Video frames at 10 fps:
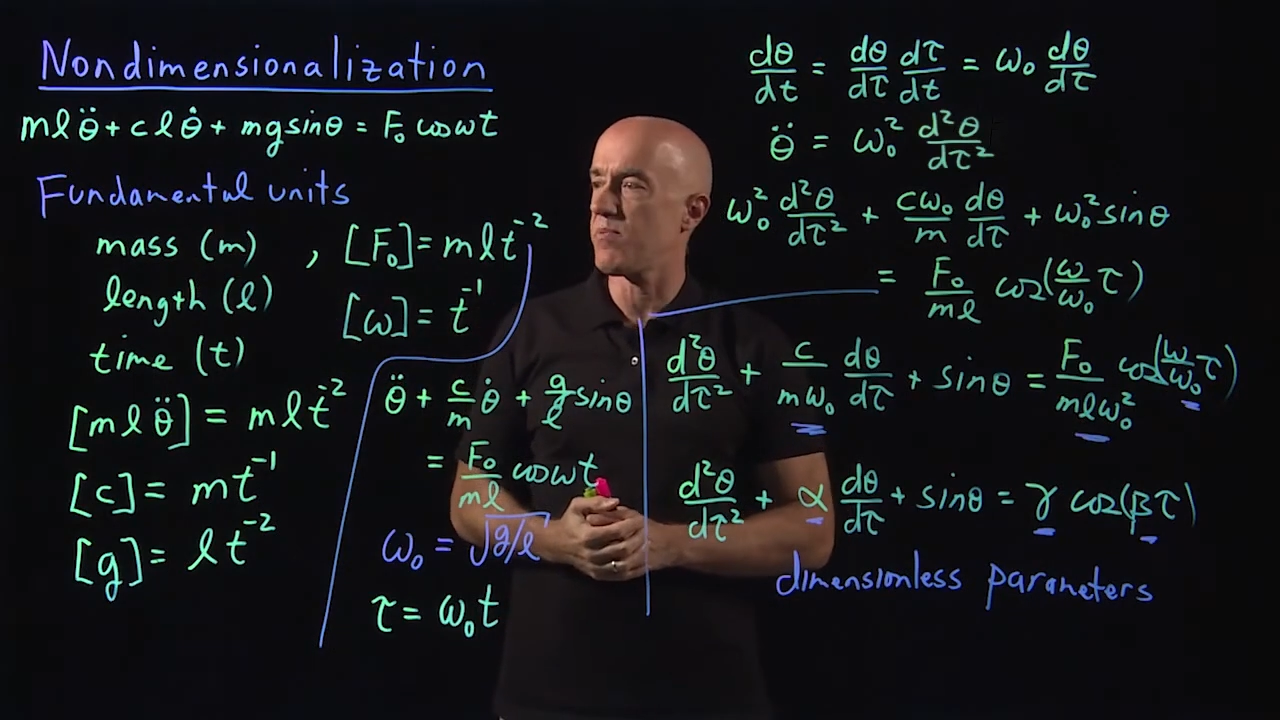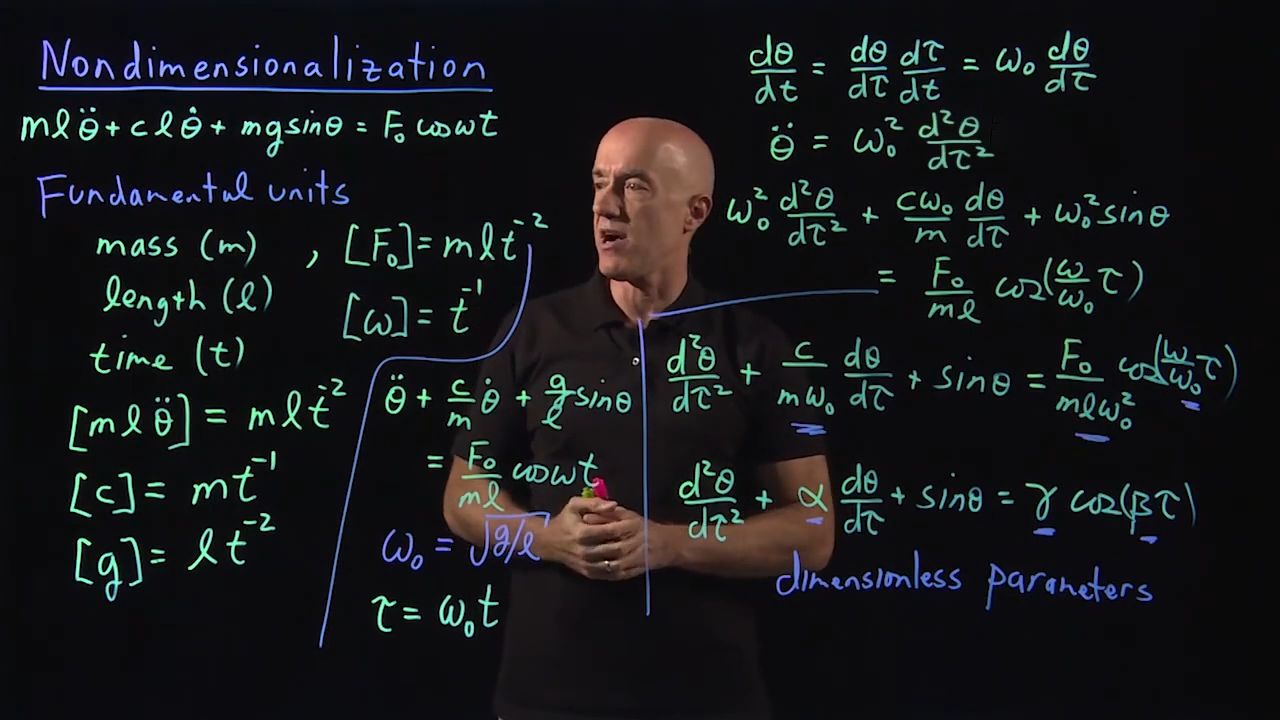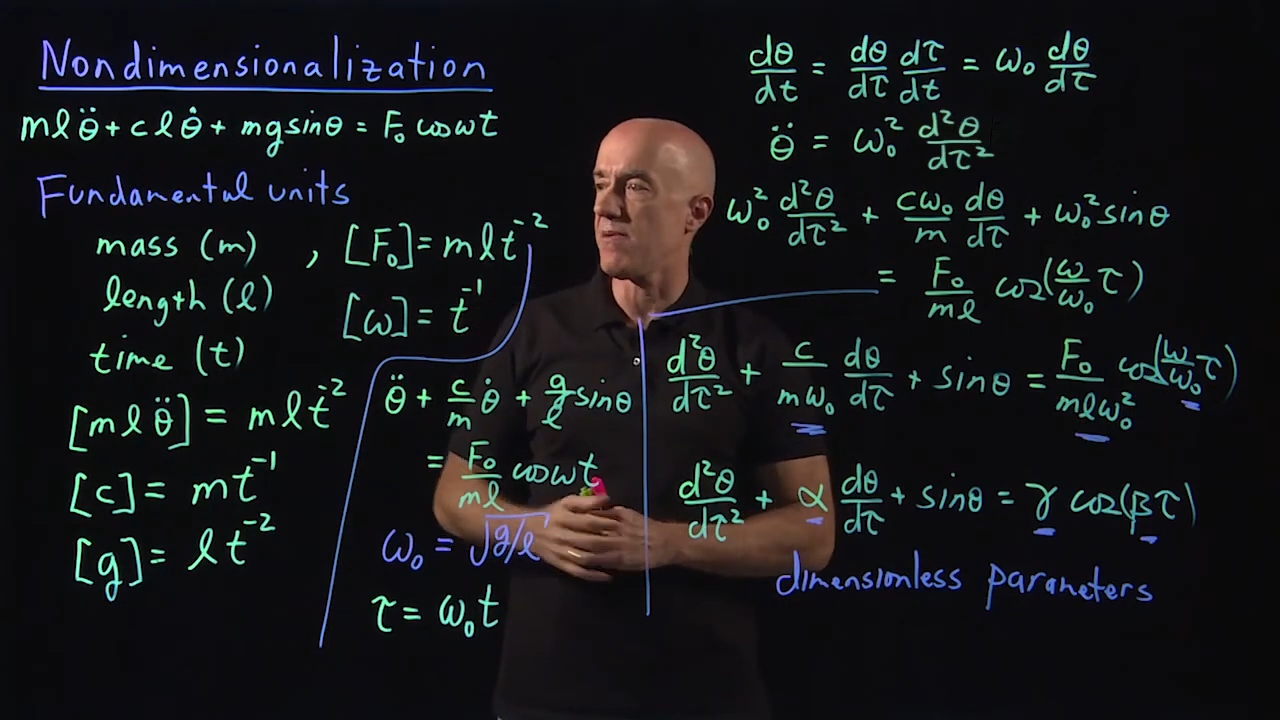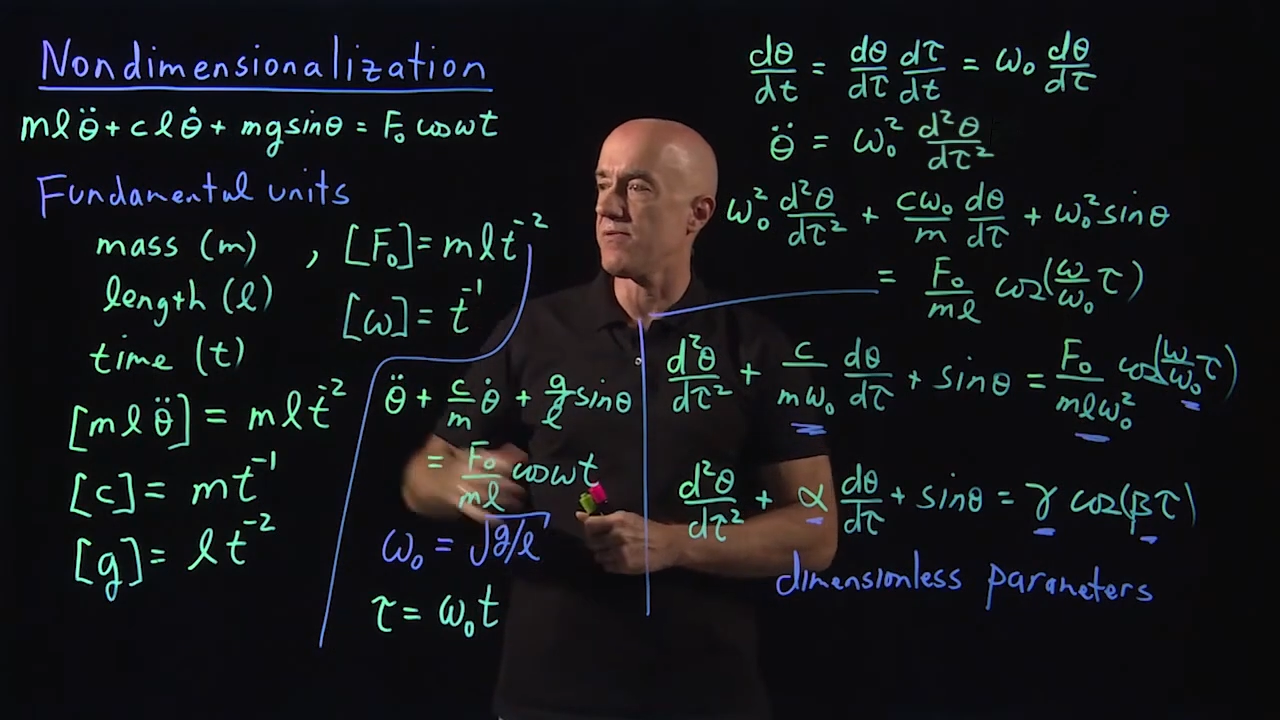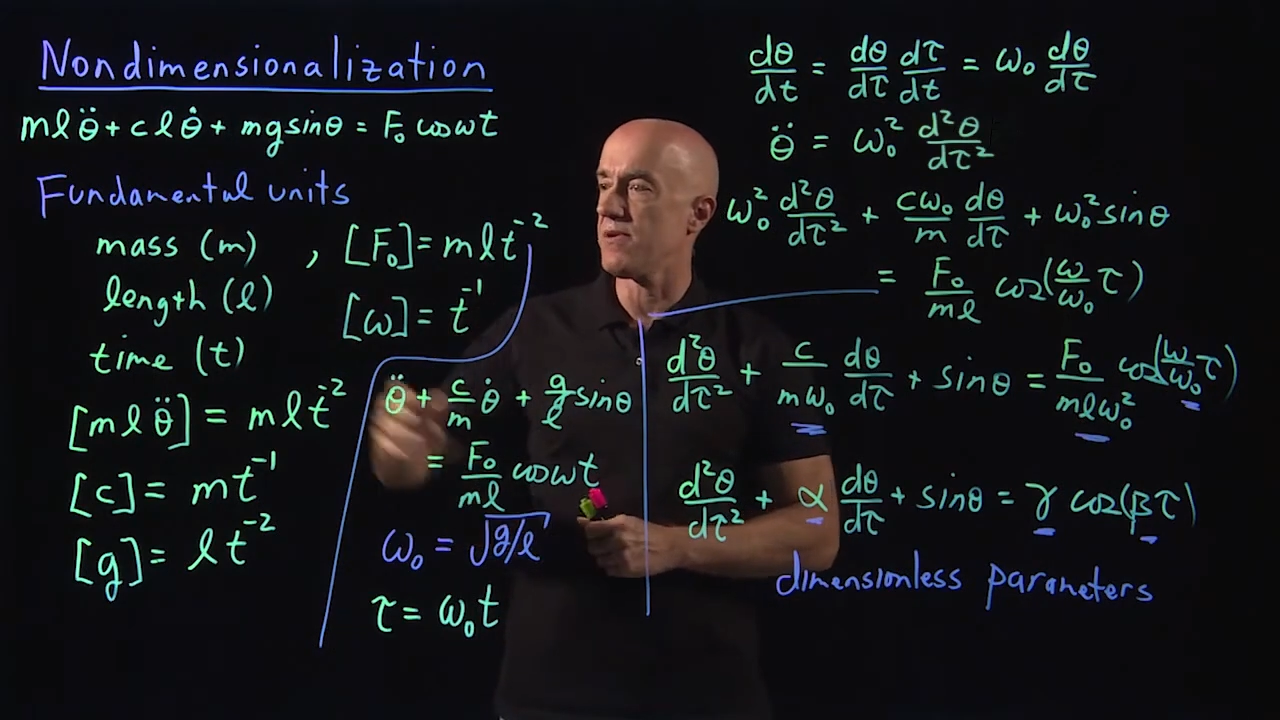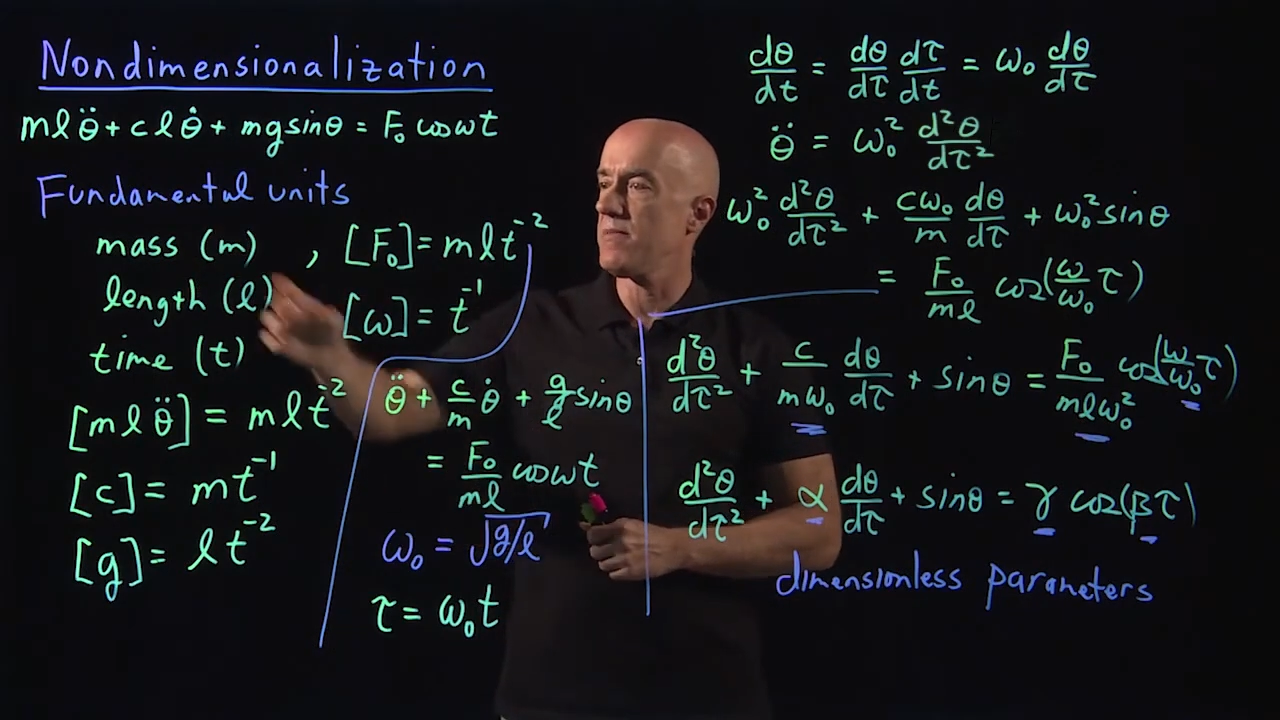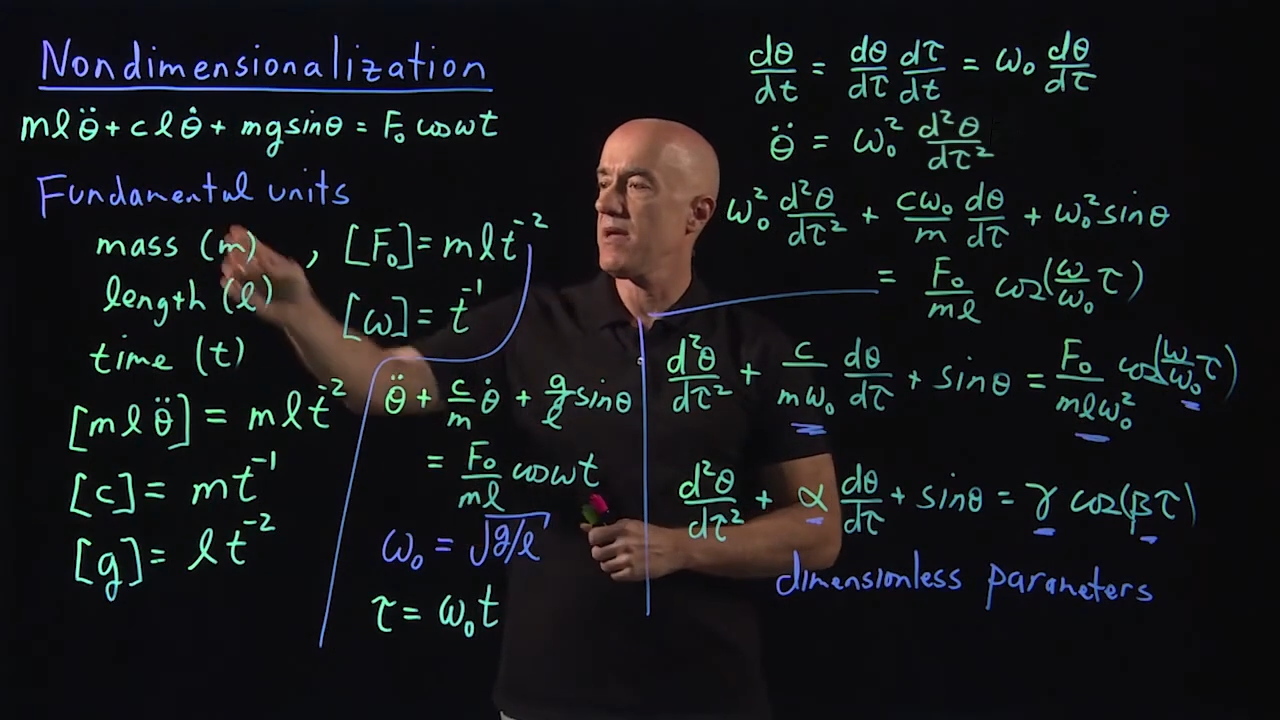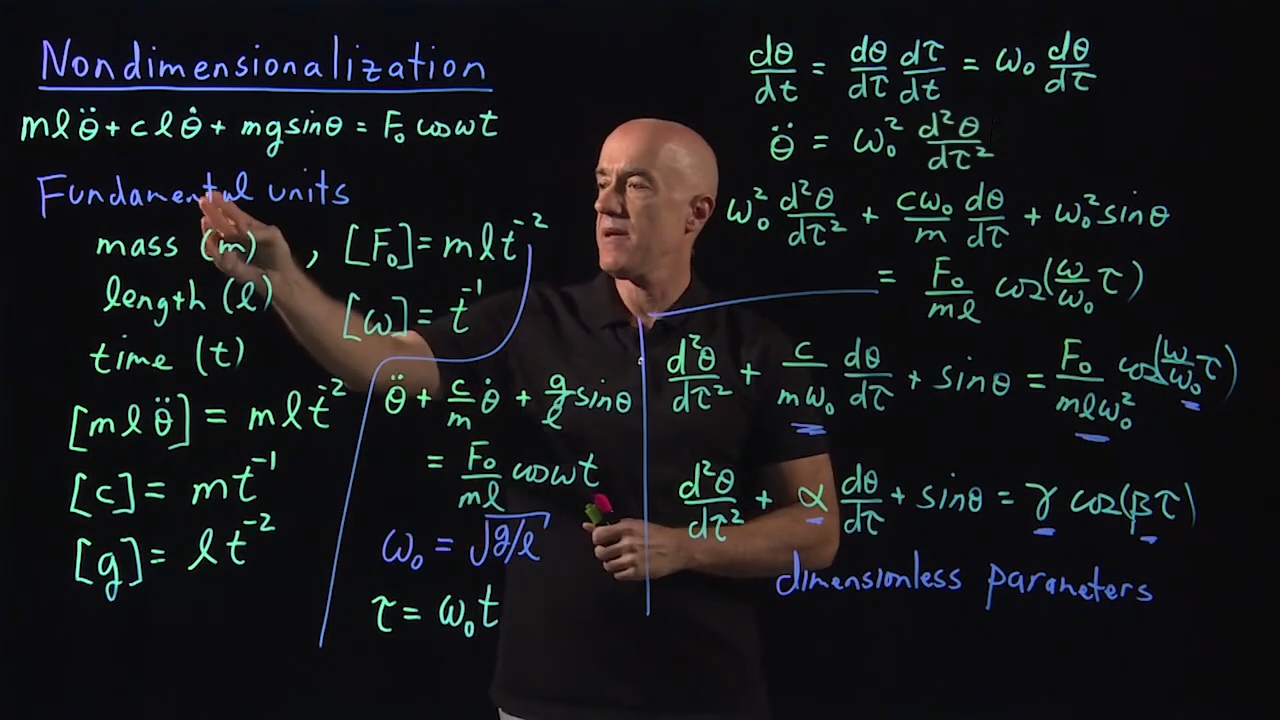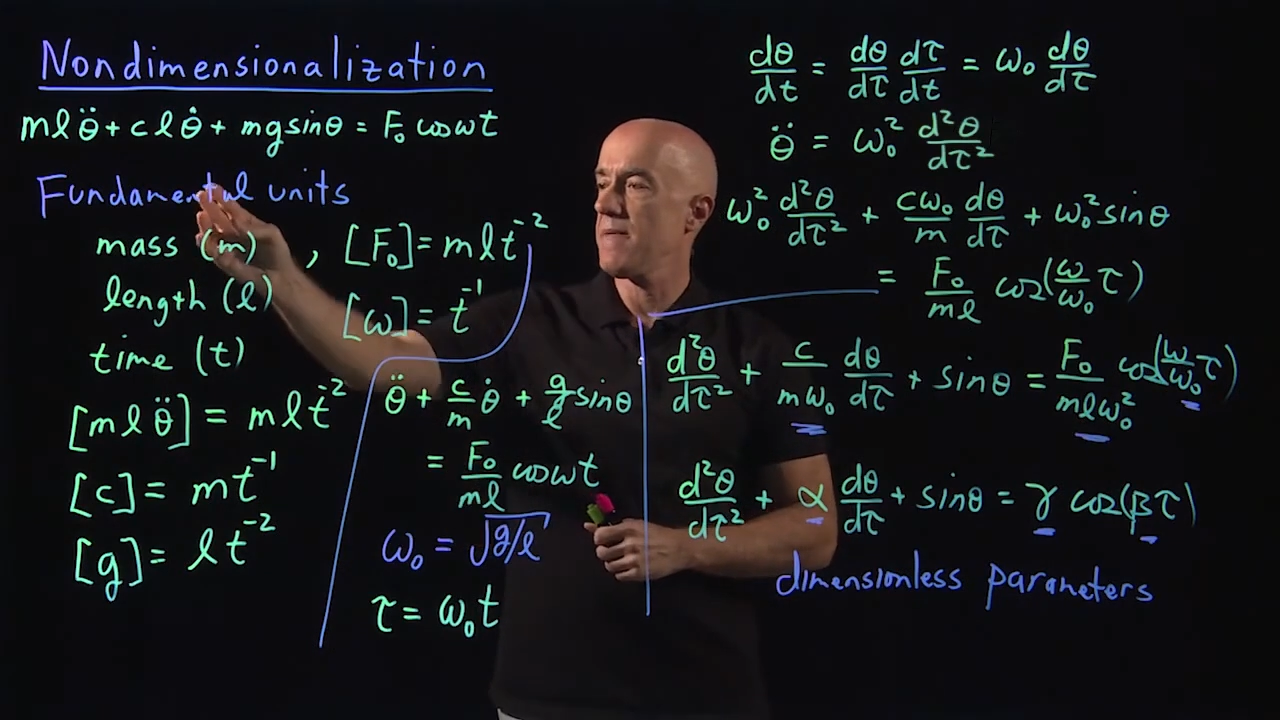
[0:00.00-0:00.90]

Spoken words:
problem: